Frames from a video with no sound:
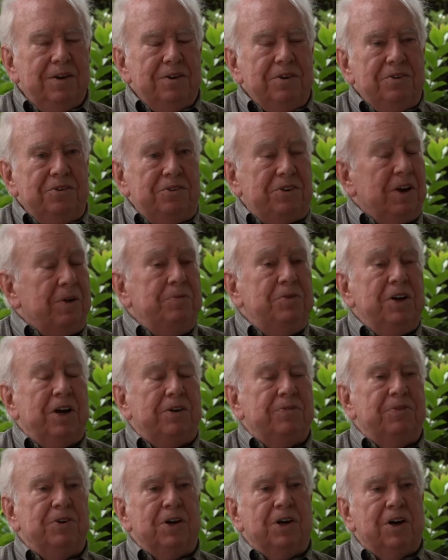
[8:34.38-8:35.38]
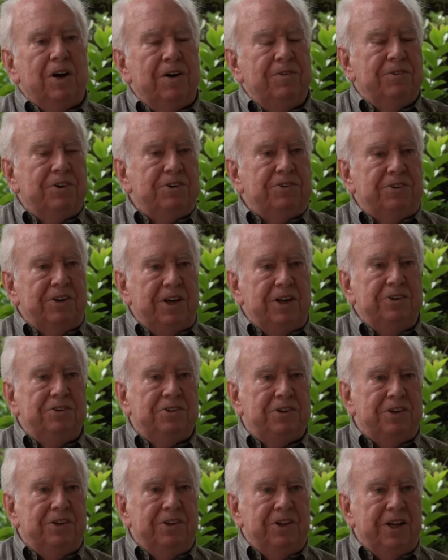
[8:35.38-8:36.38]
subject for
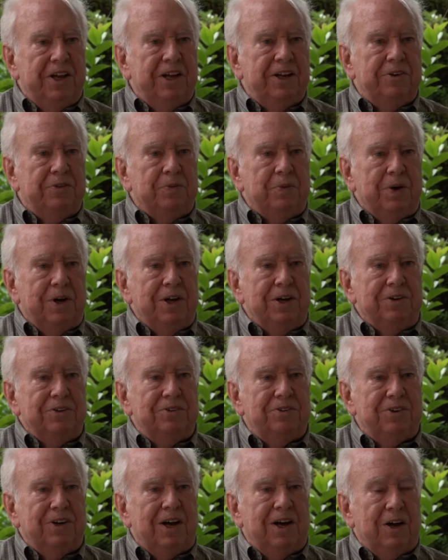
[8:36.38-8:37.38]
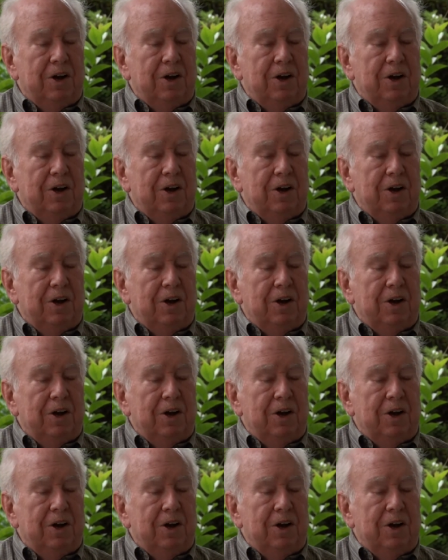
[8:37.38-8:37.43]
conversation then was,